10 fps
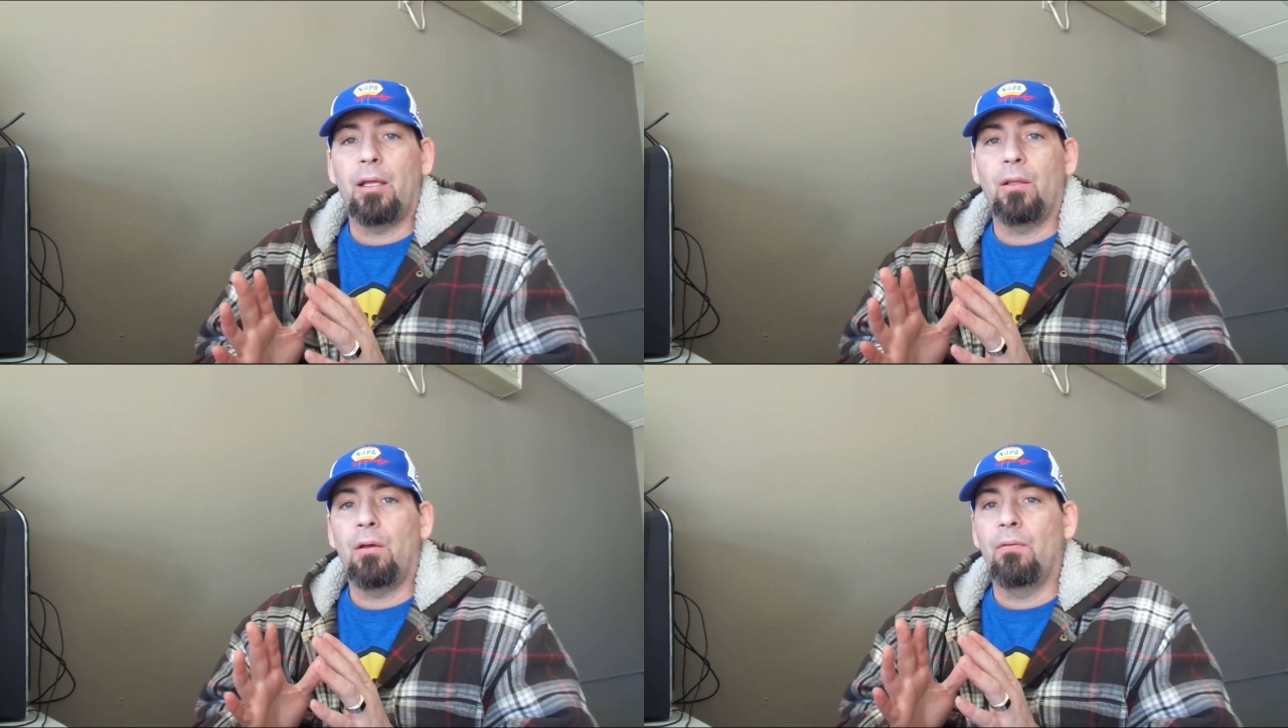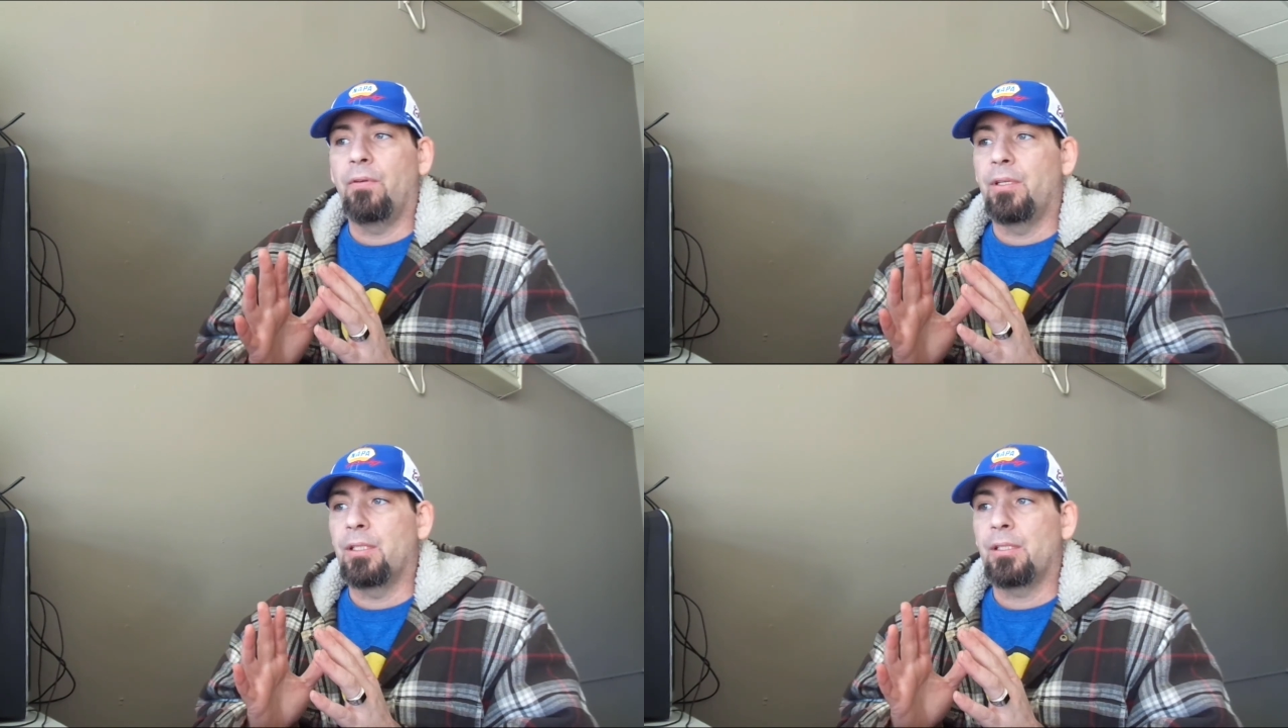I
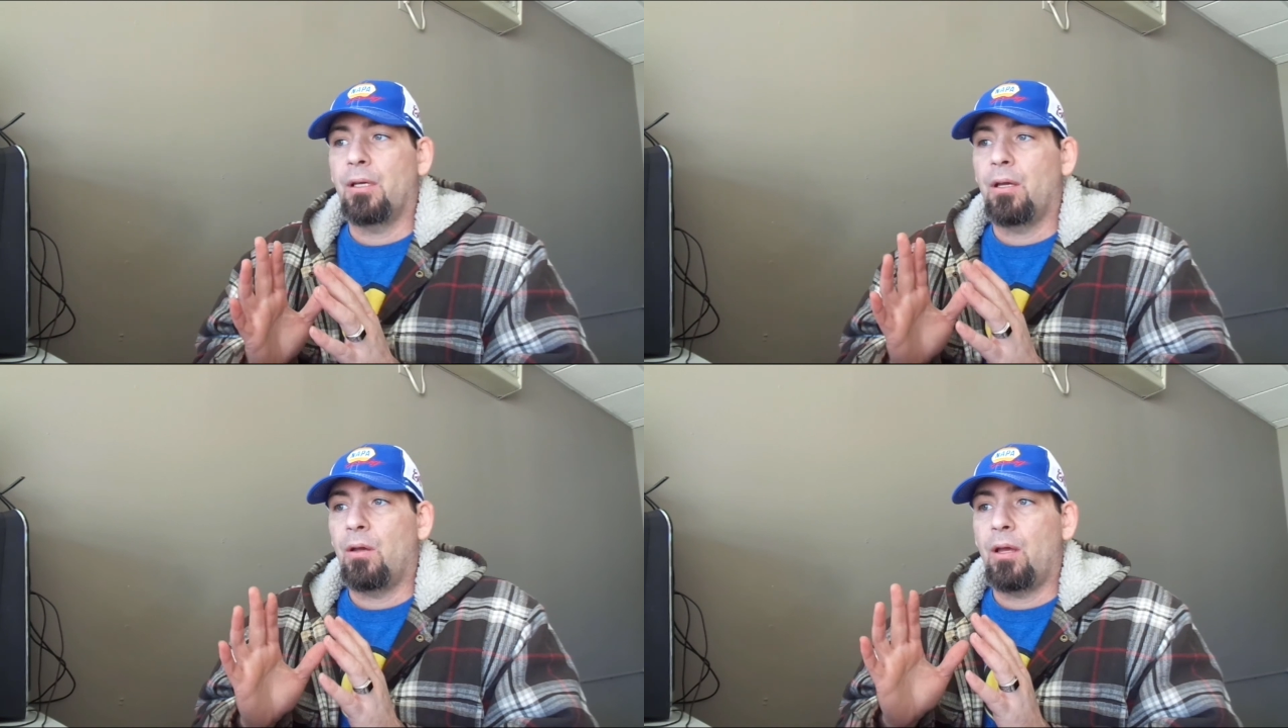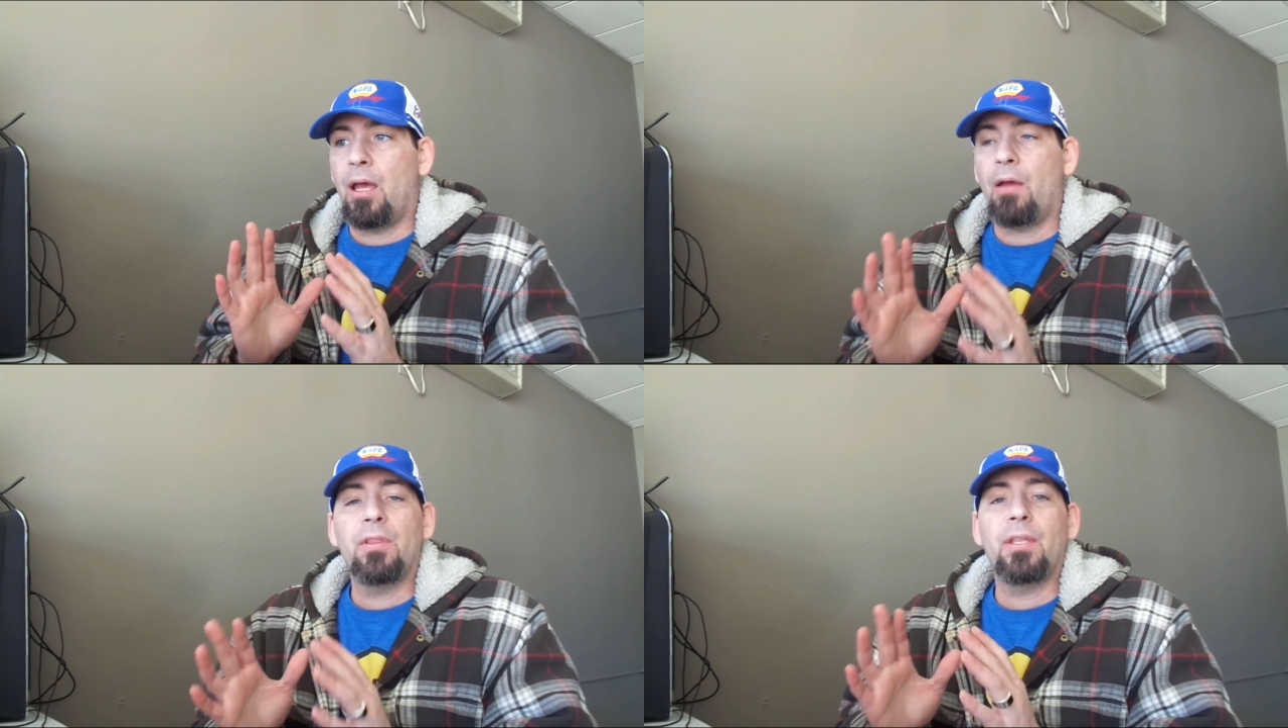love his
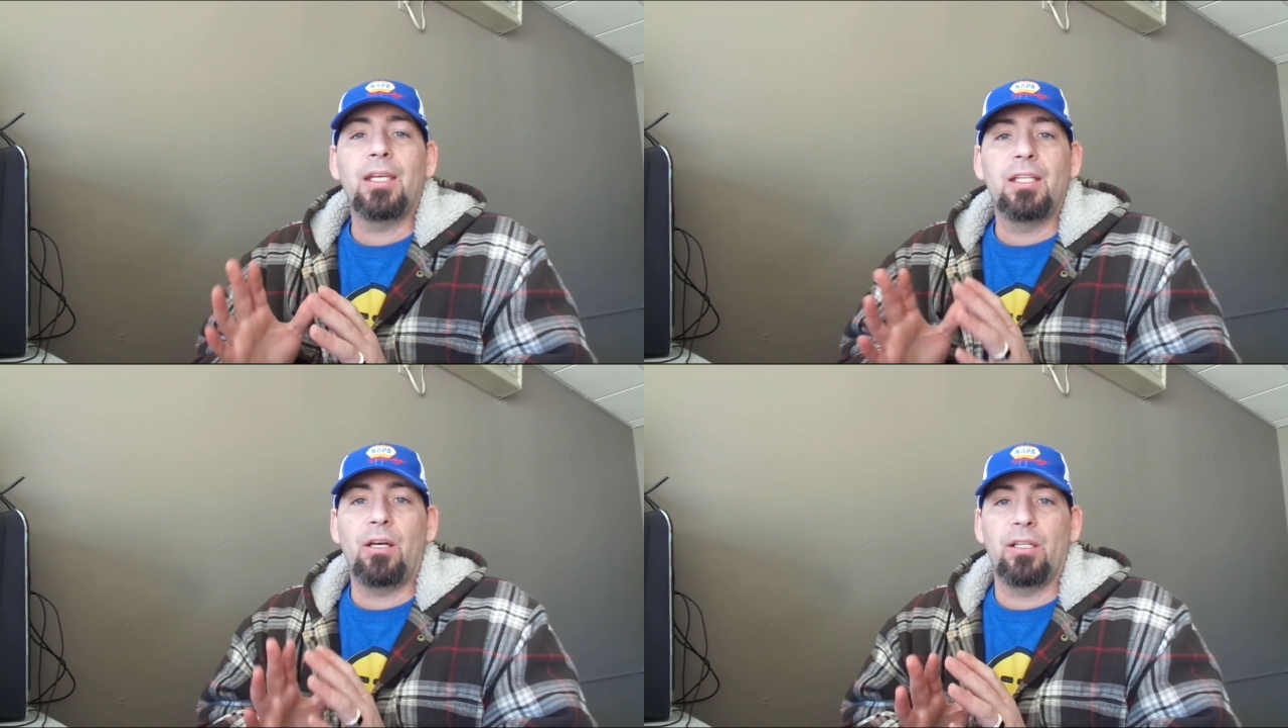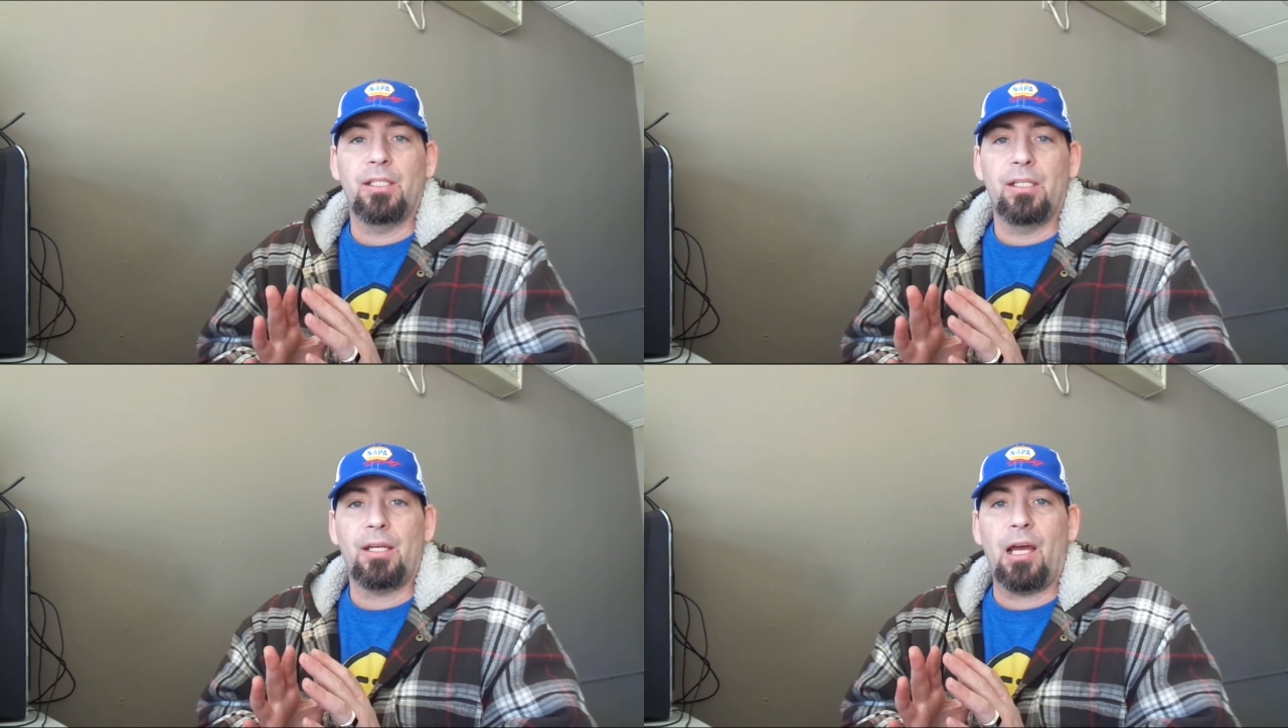everything he does
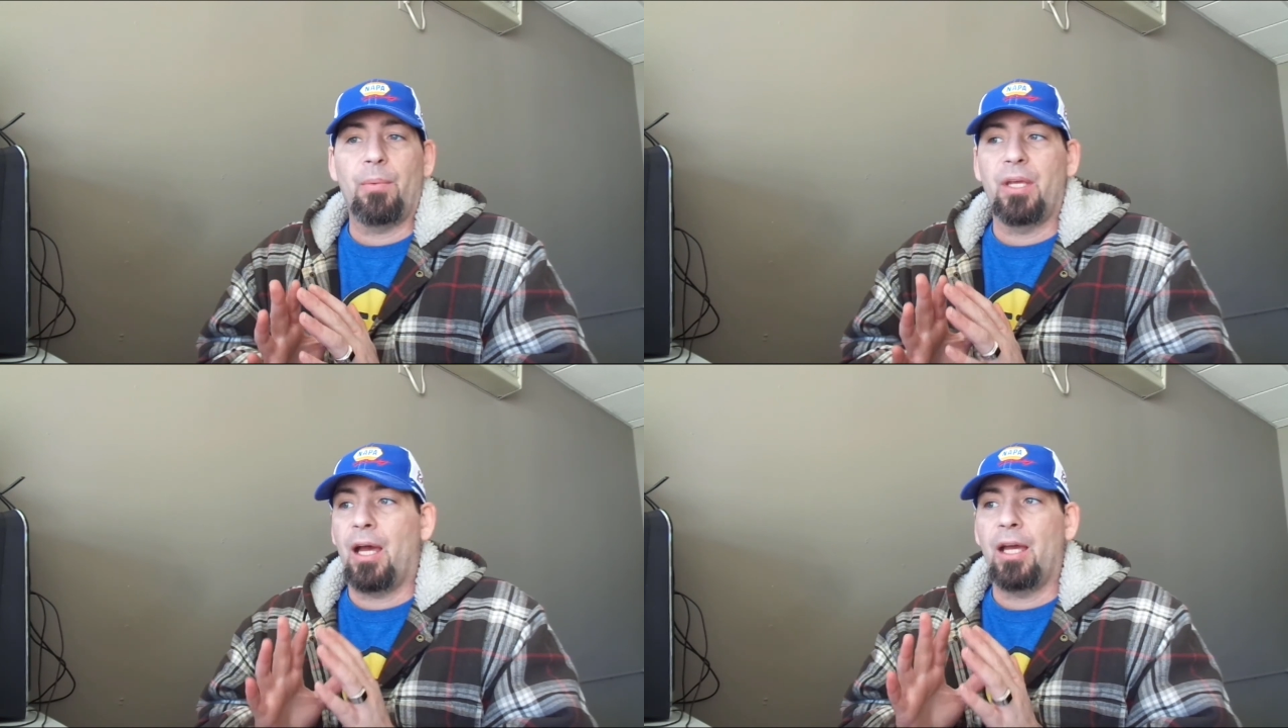in his hobby.